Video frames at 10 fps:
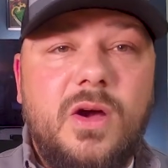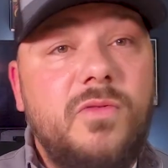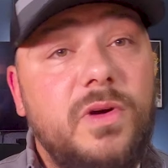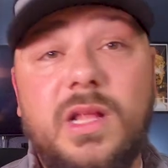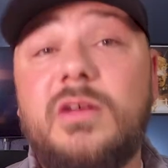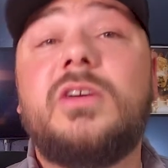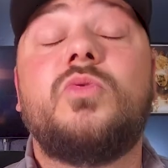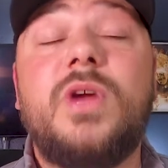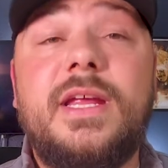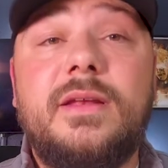overall a
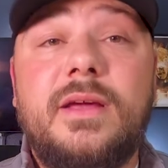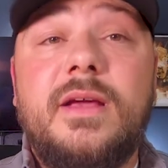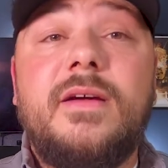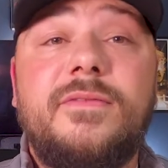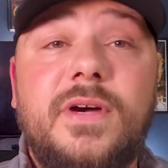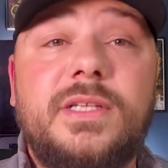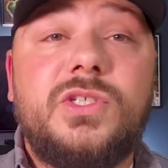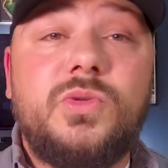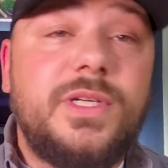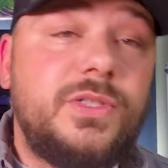great fun
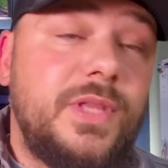story.